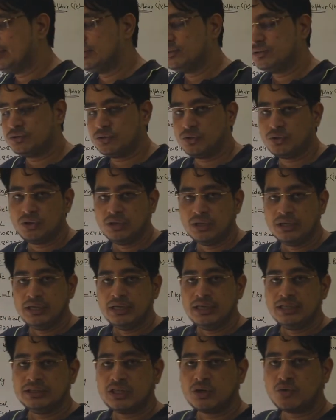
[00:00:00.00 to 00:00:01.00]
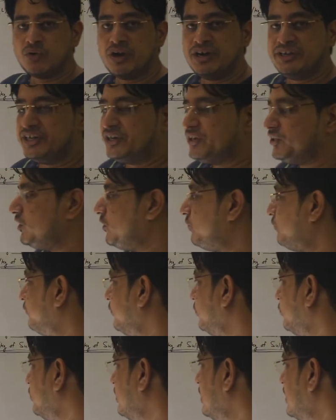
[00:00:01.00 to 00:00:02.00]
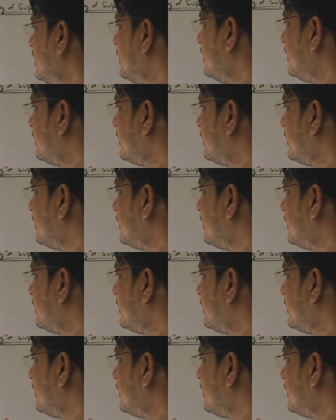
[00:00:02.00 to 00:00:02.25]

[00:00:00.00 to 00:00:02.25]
So the quantity of fuel